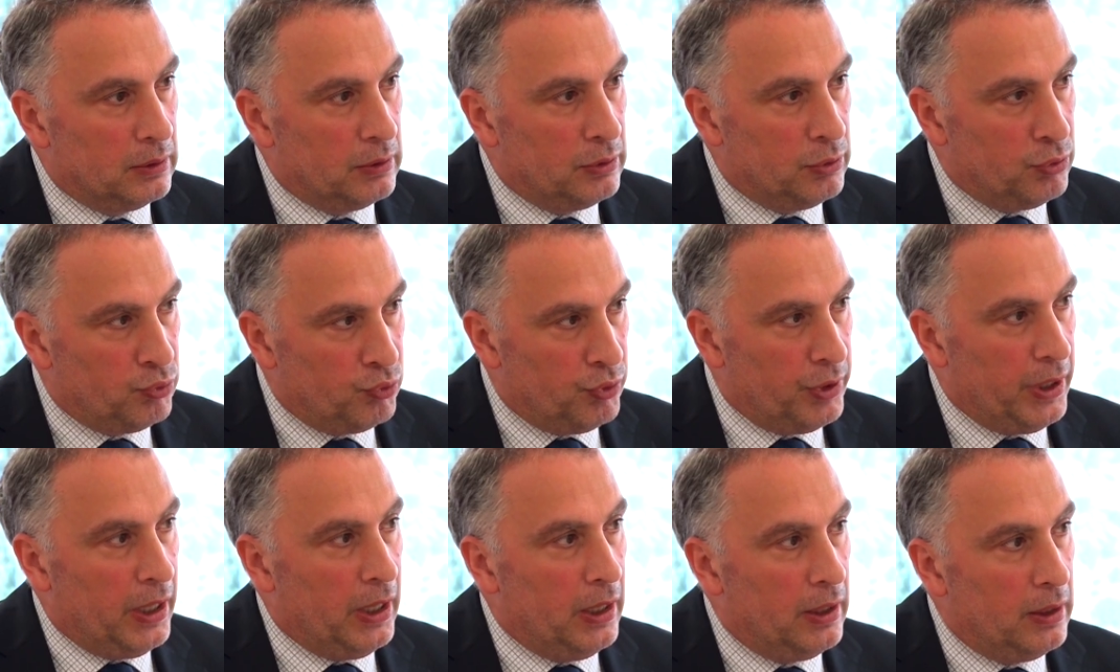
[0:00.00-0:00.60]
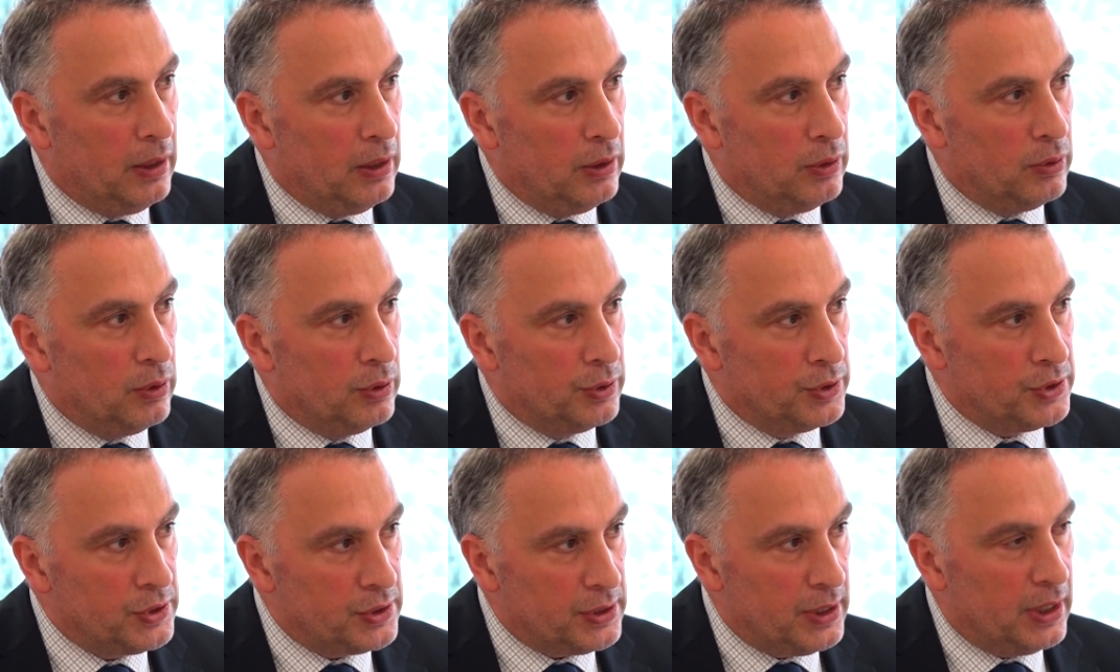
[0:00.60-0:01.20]
creating
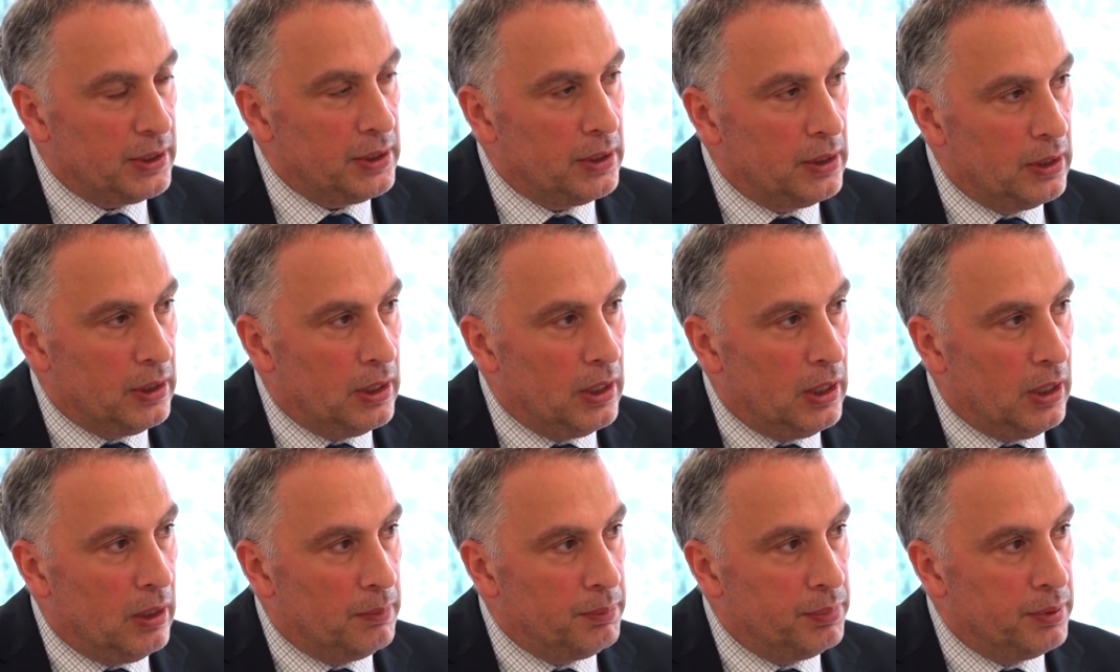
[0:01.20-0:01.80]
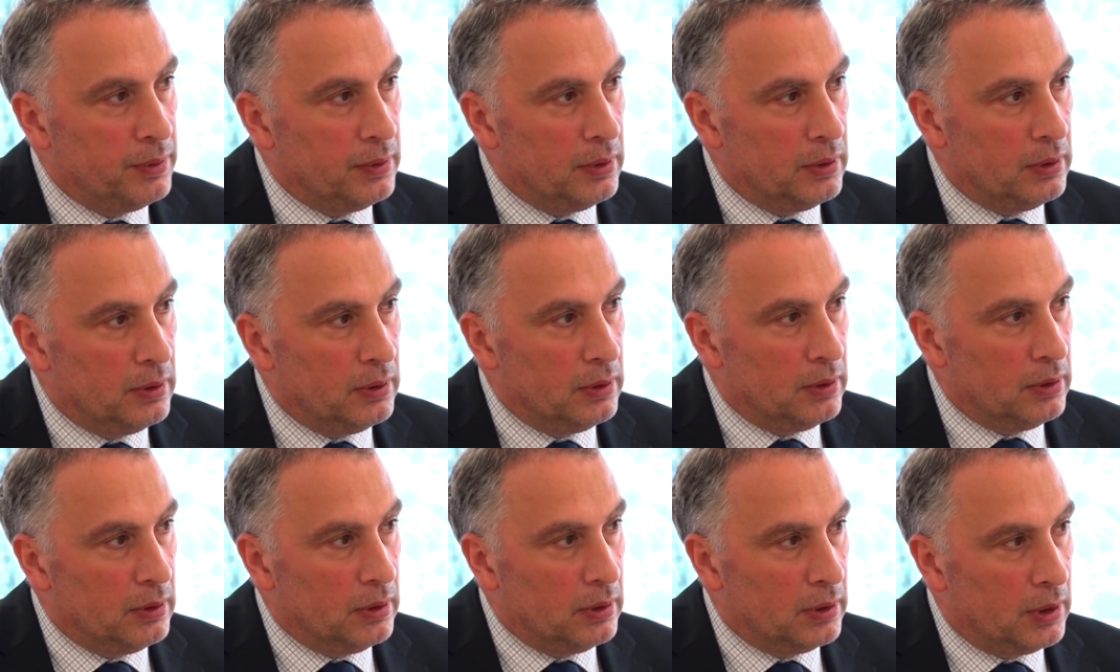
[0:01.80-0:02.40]
or setting
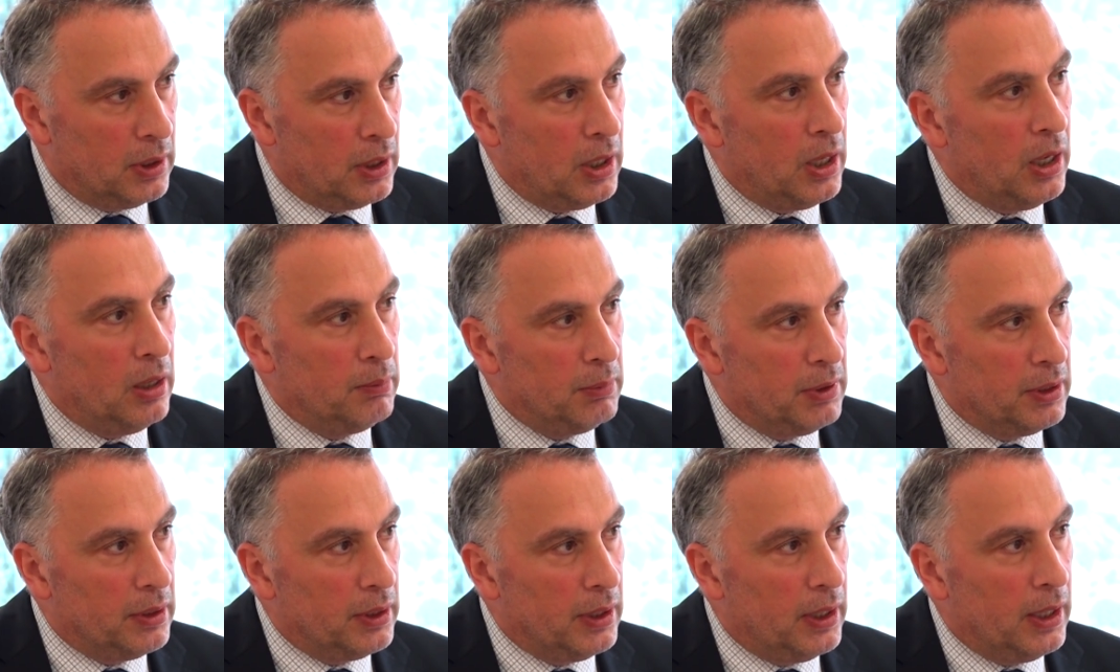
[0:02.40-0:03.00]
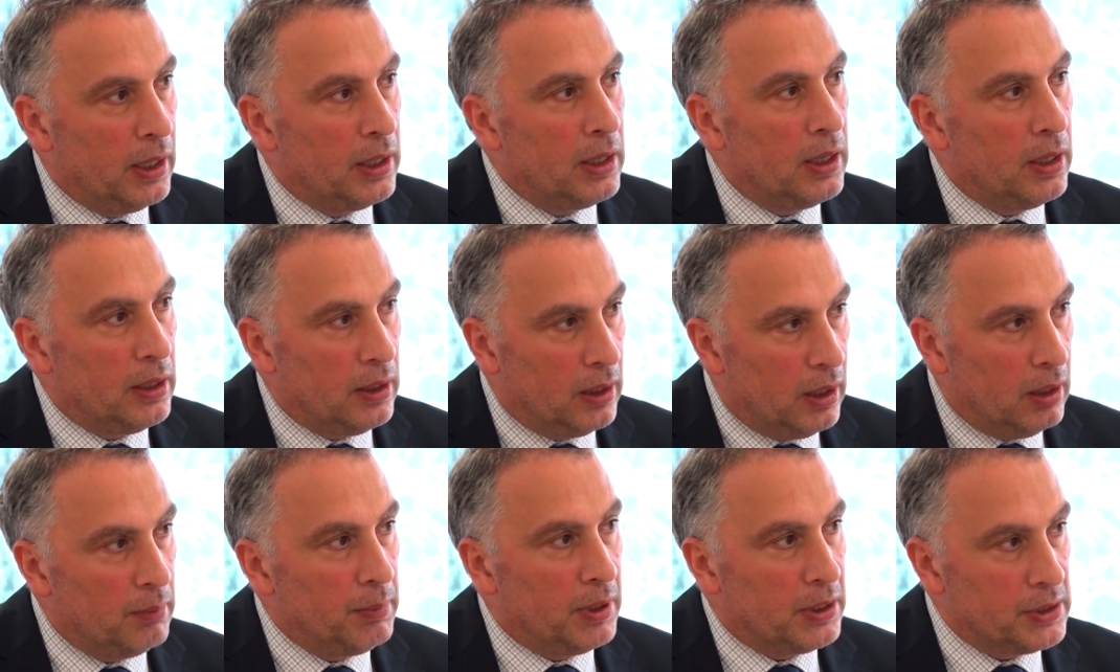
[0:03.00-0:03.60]
up common
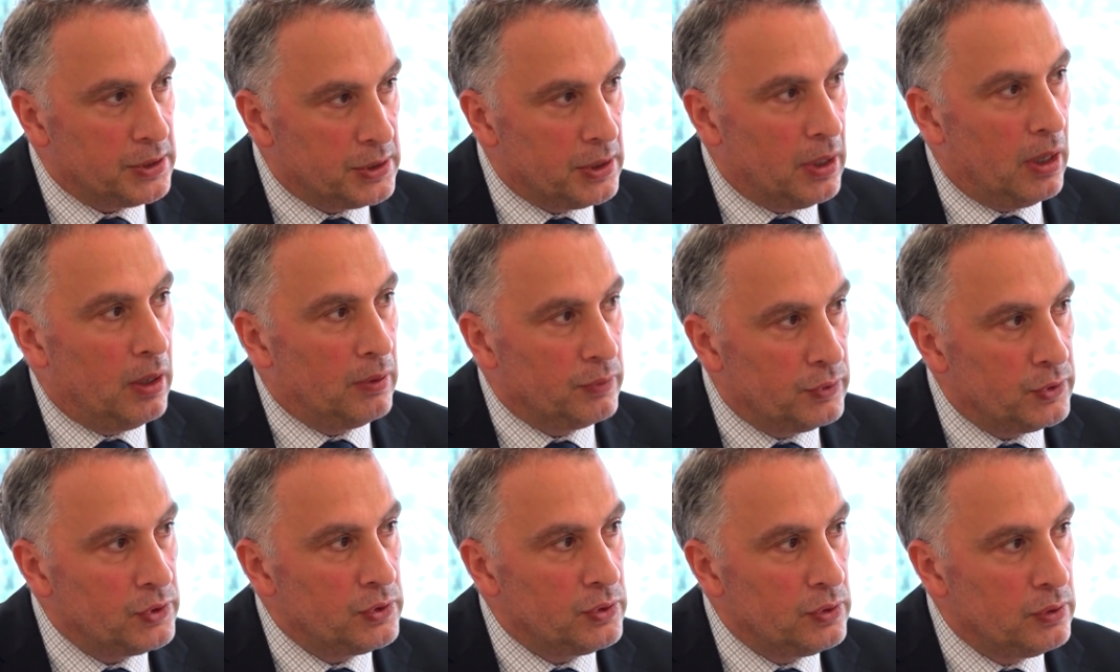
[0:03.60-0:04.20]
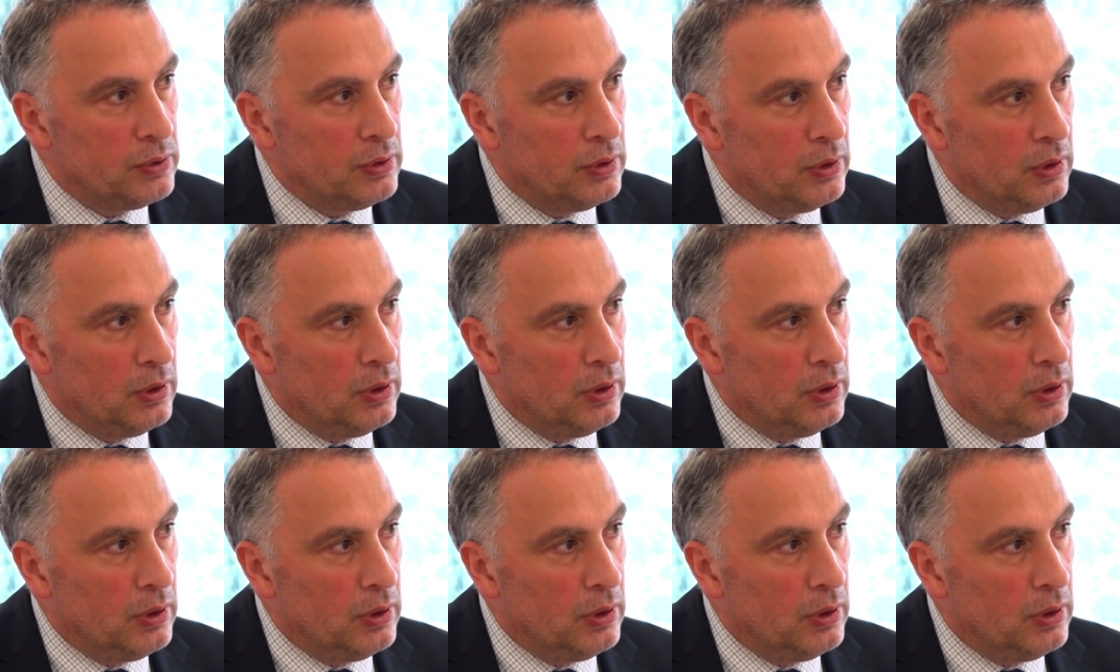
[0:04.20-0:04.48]
economic zones,